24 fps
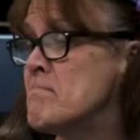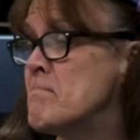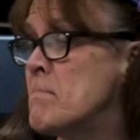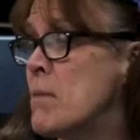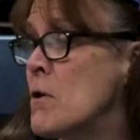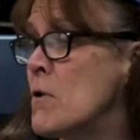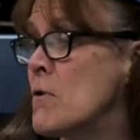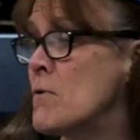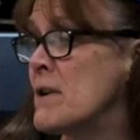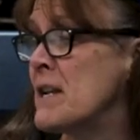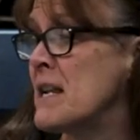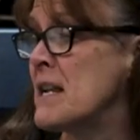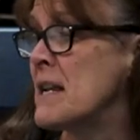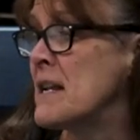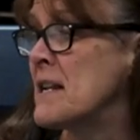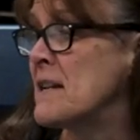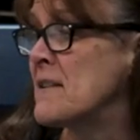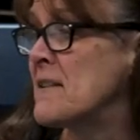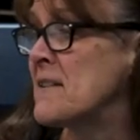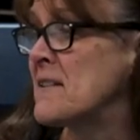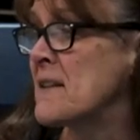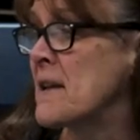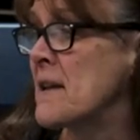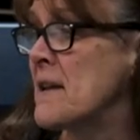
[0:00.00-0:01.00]

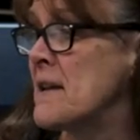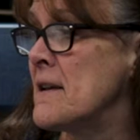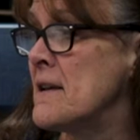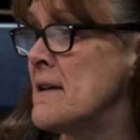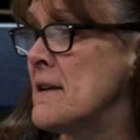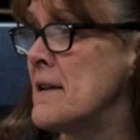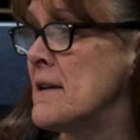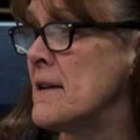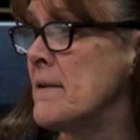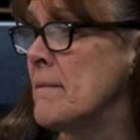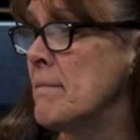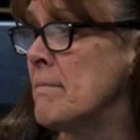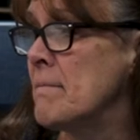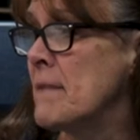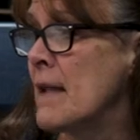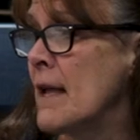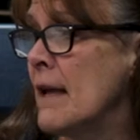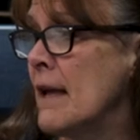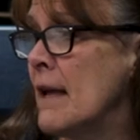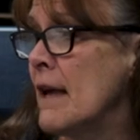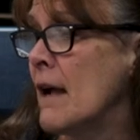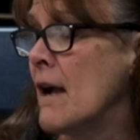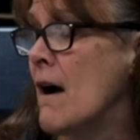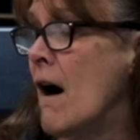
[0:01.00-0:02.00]
Bodine said,
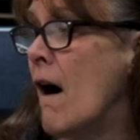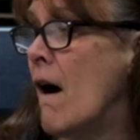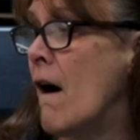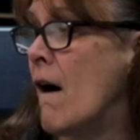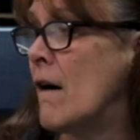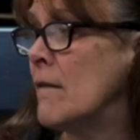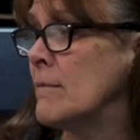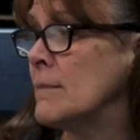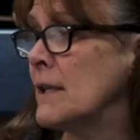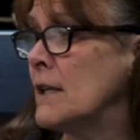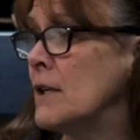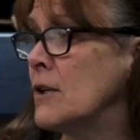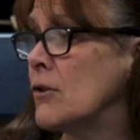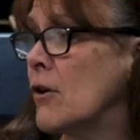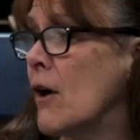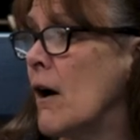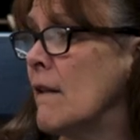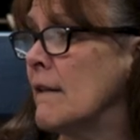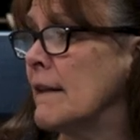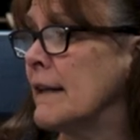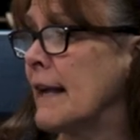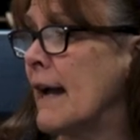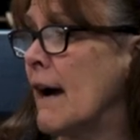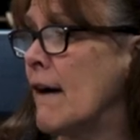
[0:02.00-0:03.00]
calmly
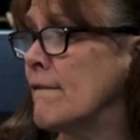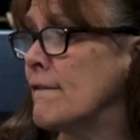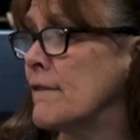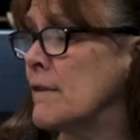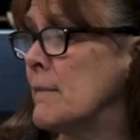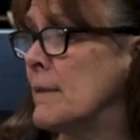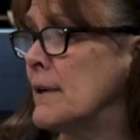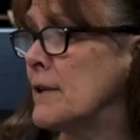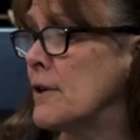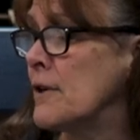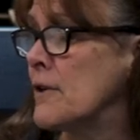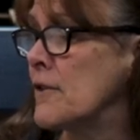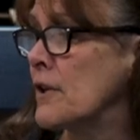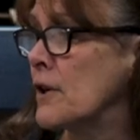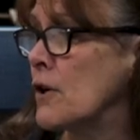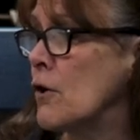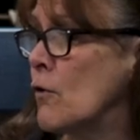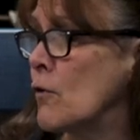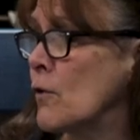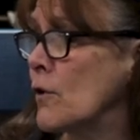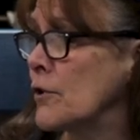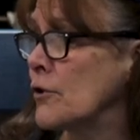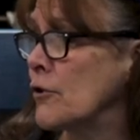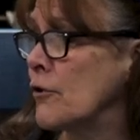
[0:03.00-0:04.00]
crawling out from under the
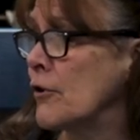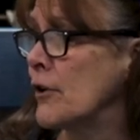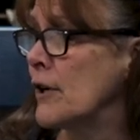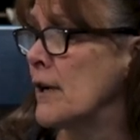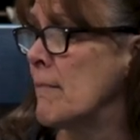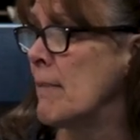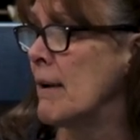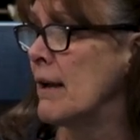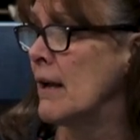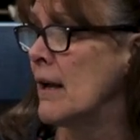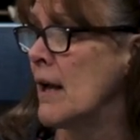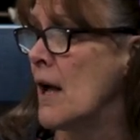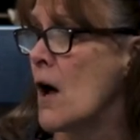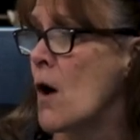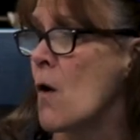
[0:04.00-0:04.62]
corn crib.